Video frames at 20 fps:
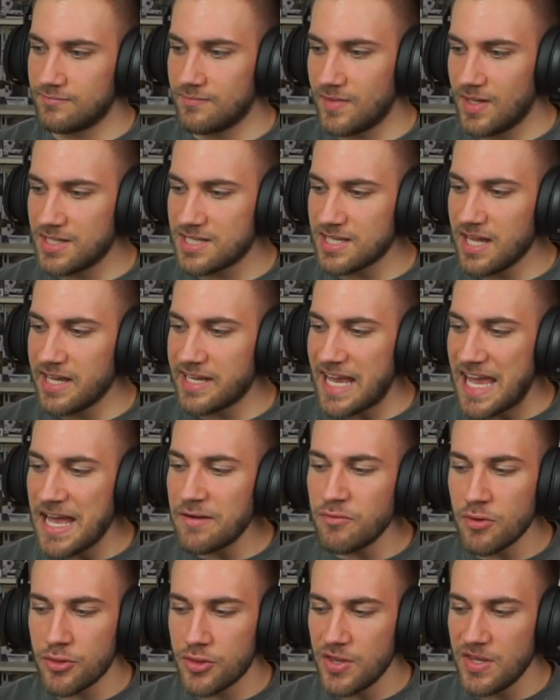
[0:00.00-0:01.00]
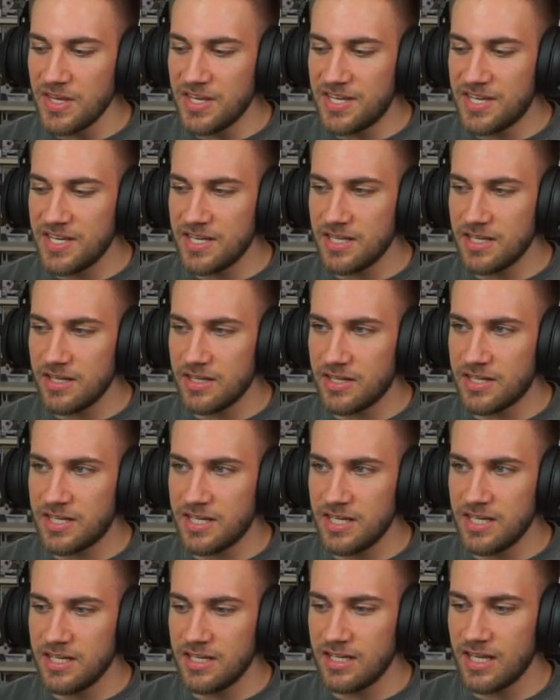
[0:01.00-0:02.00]
It's like everything
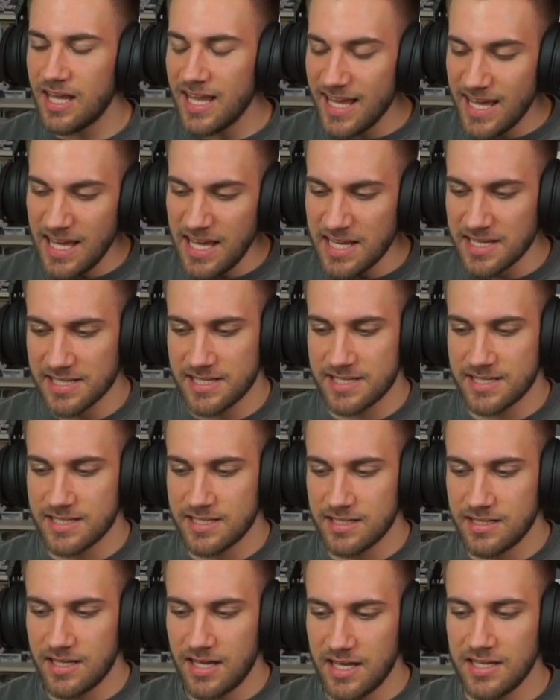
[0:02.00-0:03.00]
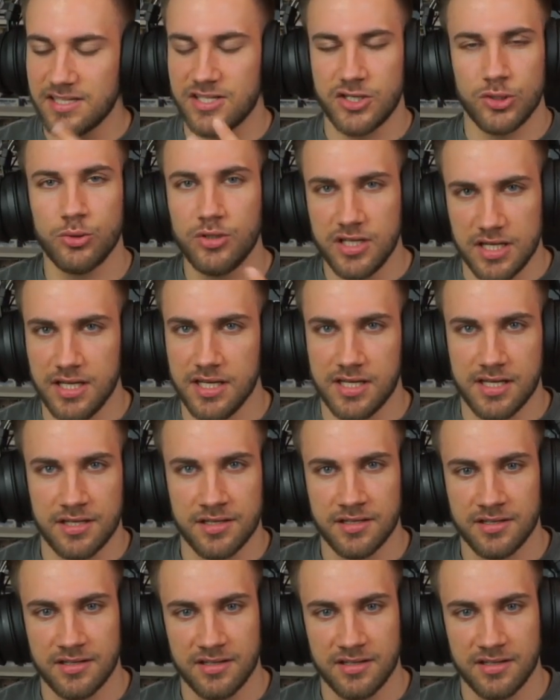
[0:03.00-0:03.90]
he is unique.